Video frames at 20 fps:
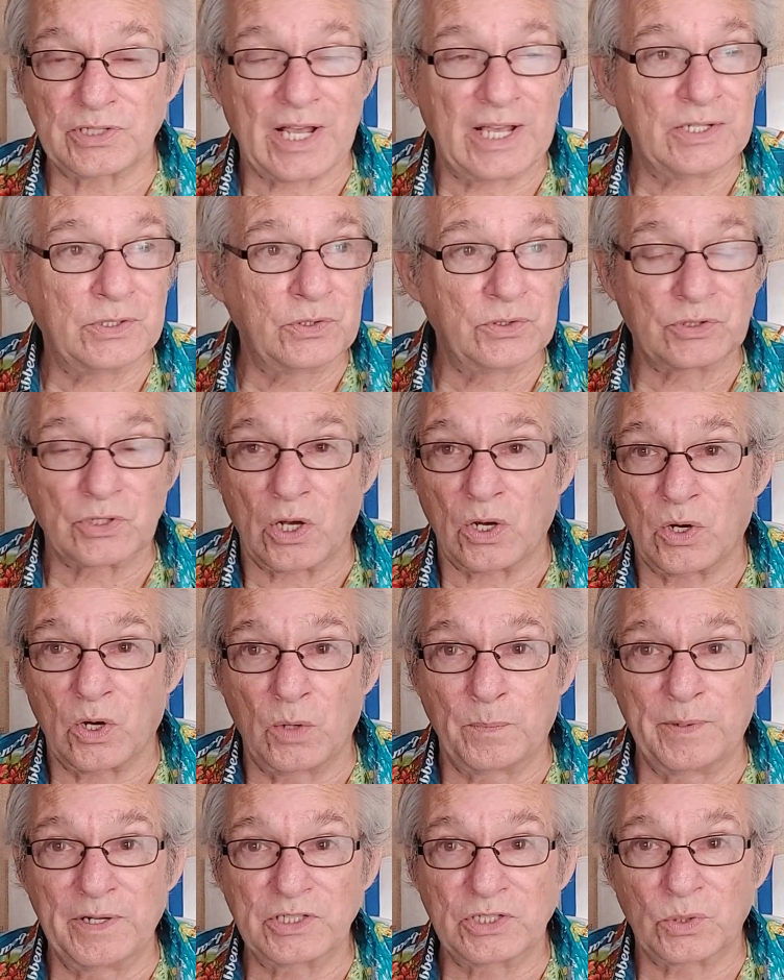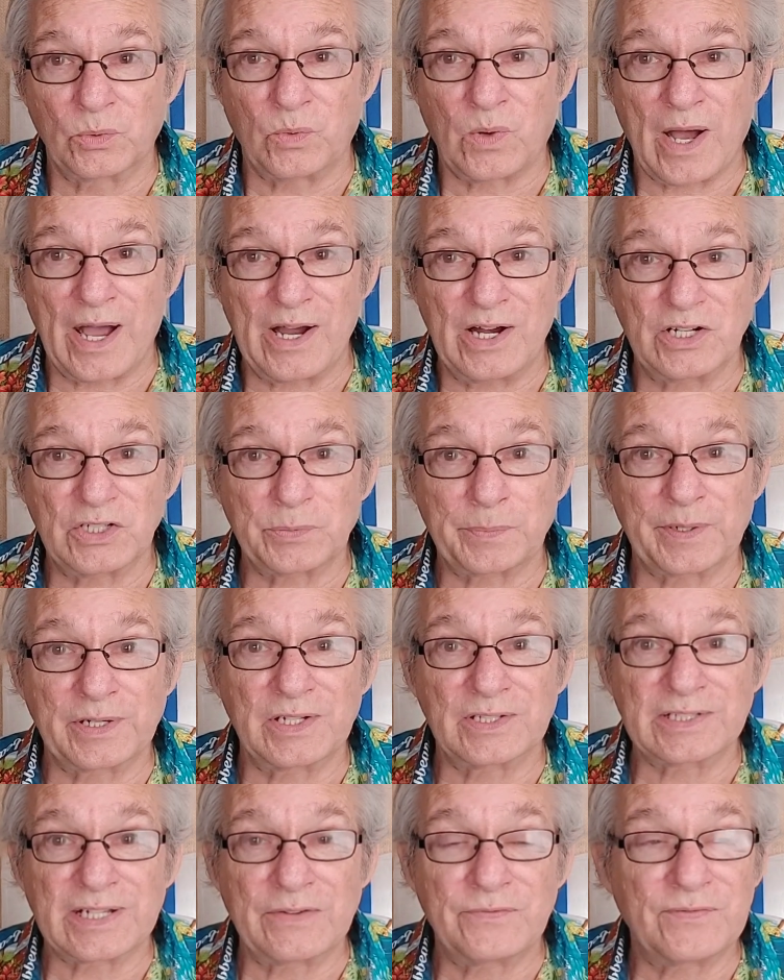I use a whole bunch of wires
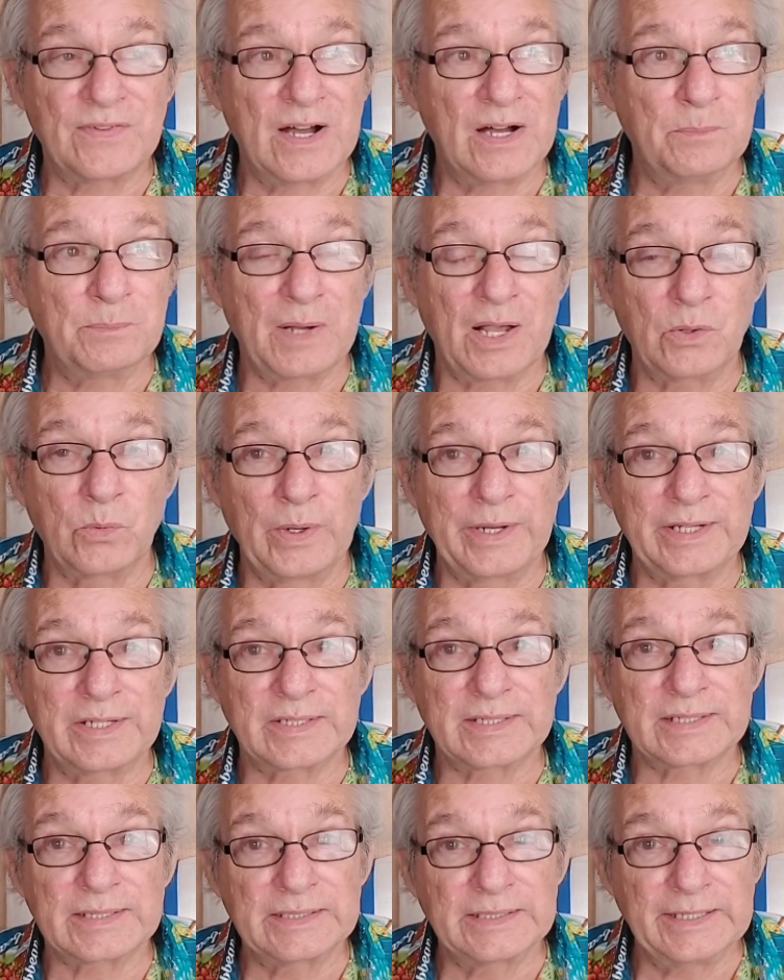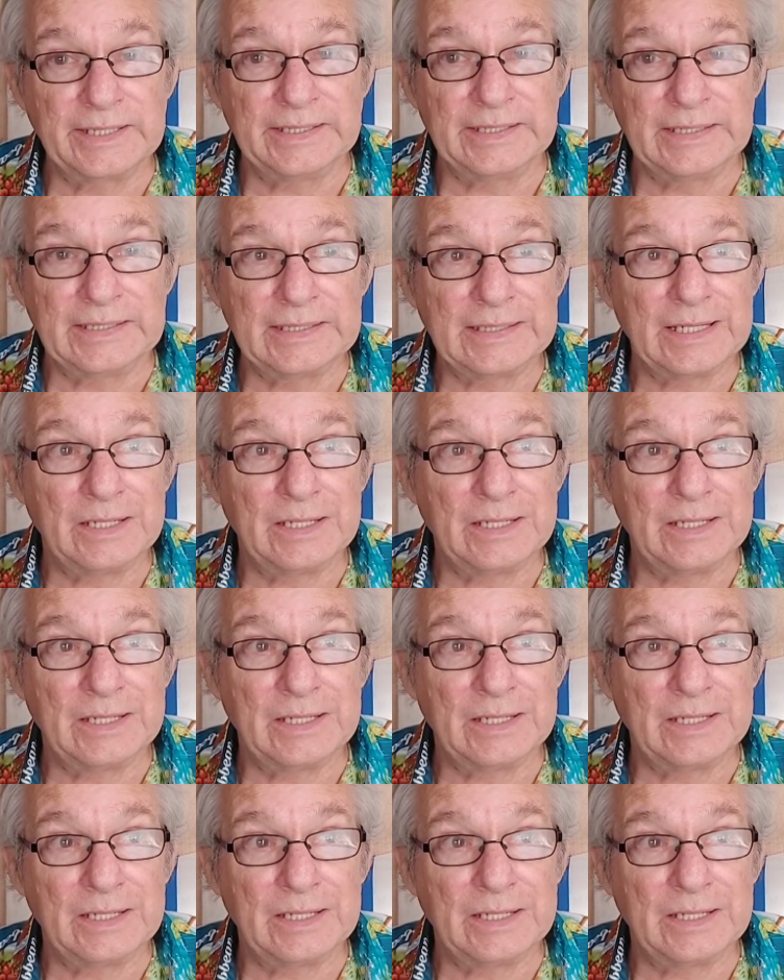because I found my weakest link